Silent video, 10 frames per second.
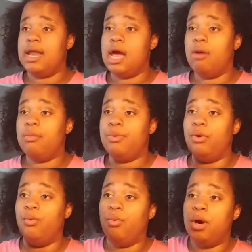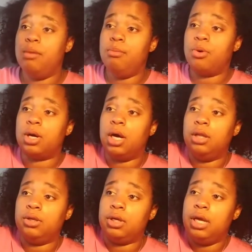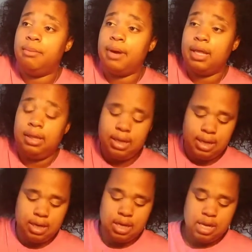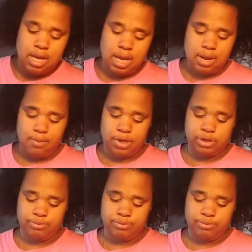now I'm putting one more color in my lid, in which I'm